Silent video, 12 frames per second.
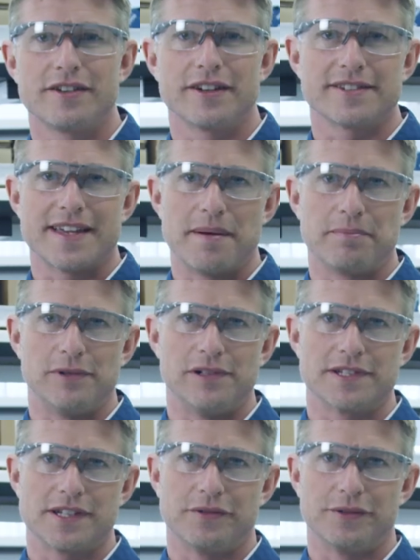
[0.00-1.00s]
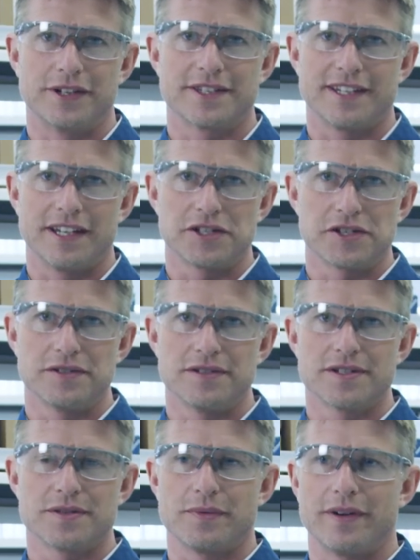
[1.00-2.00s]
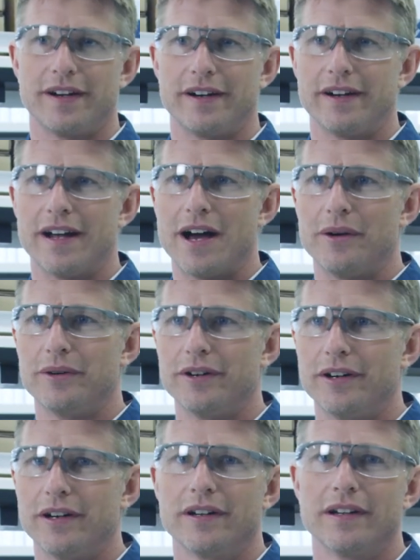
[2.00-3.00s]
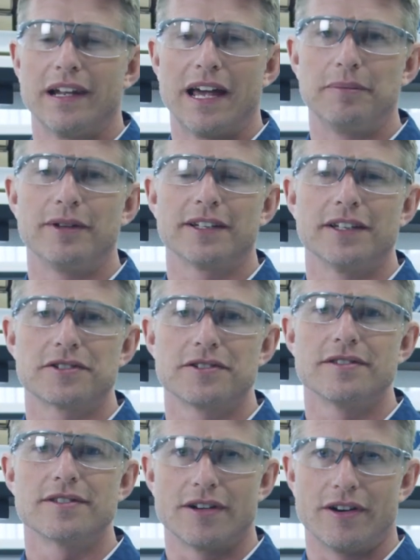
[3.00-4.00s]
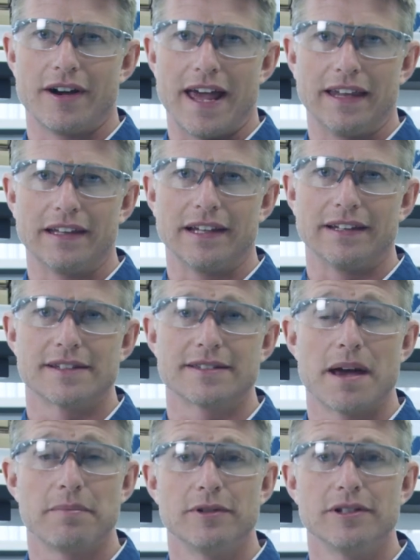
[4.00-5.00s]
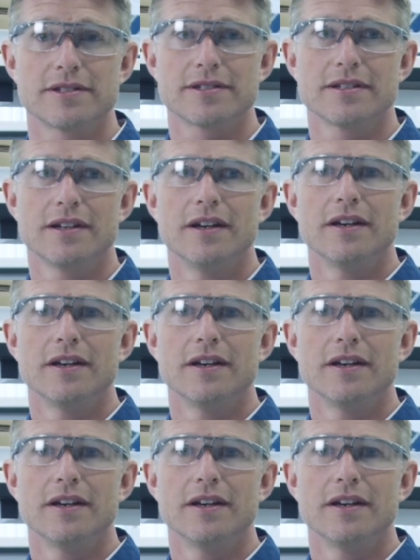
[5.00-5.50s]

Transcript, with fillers: are examples of workstations where our lab technicians are handling the samples.